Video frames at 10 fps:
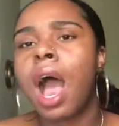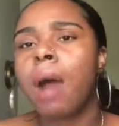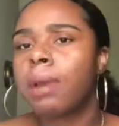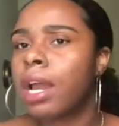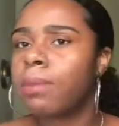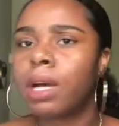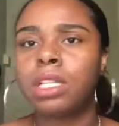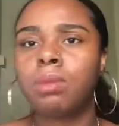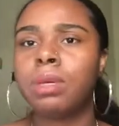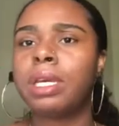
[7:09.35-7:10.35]
I'm not
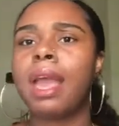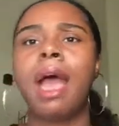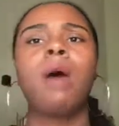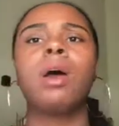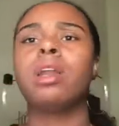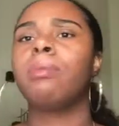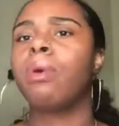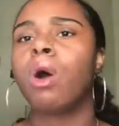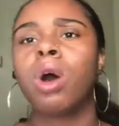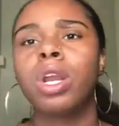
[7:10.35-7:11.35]
about to be out at a
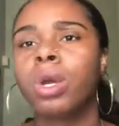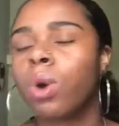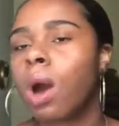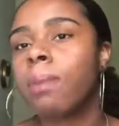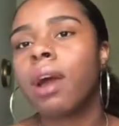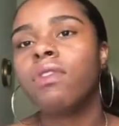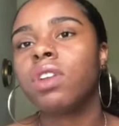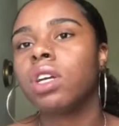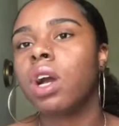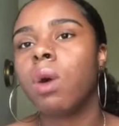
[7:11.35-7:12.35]
party, or I'm not
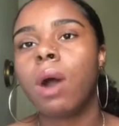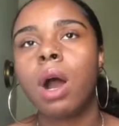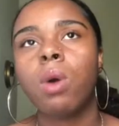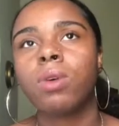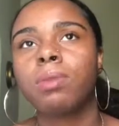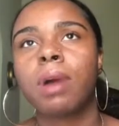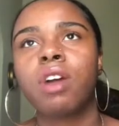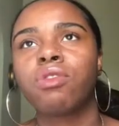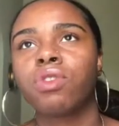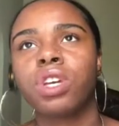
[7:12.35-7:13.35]
finna go out with
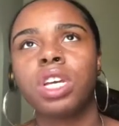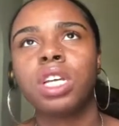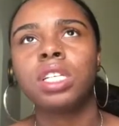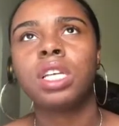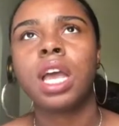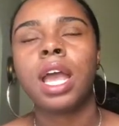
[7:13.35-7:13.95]
my friends